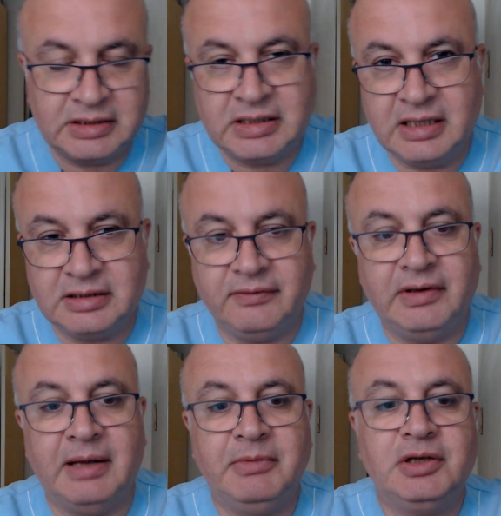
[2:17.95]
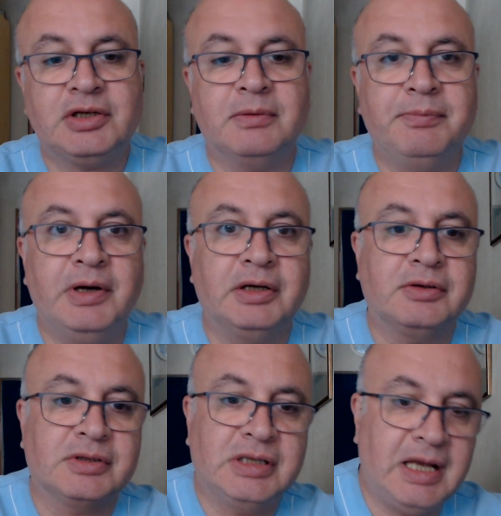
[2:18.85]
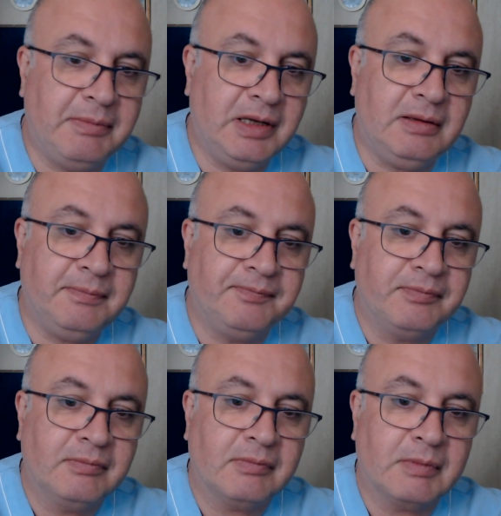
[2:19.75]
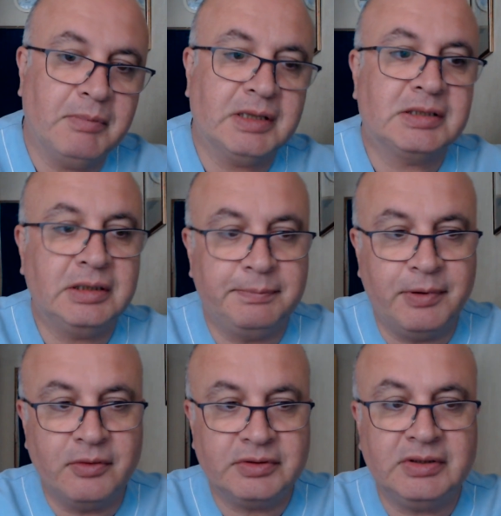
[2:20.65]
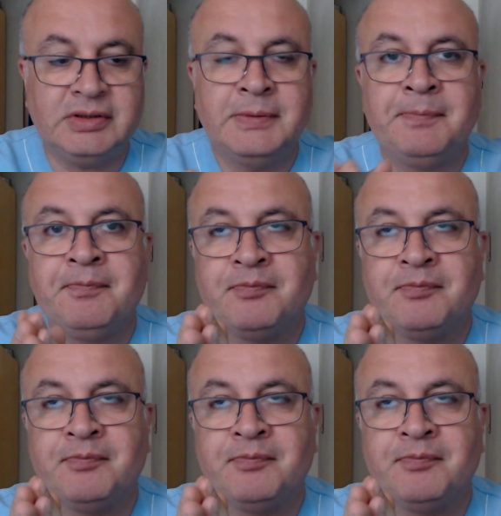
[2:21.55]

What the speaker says: extensive damage compared to STEMI, but still poses